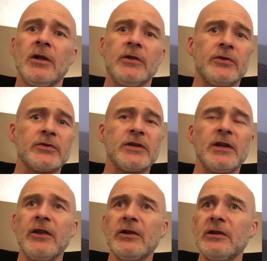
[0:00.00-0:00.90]
There's
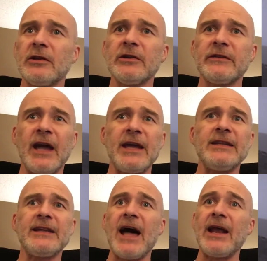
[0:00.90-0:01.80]
another little tiny
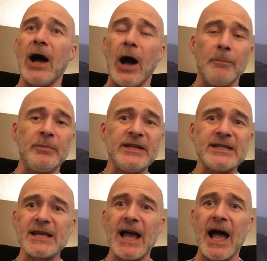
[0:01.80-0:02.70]
dot up in the
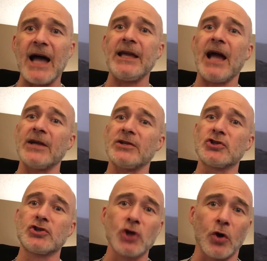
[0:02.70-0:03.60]
sky. I
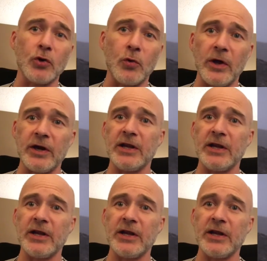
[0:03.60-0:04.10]
don't know what it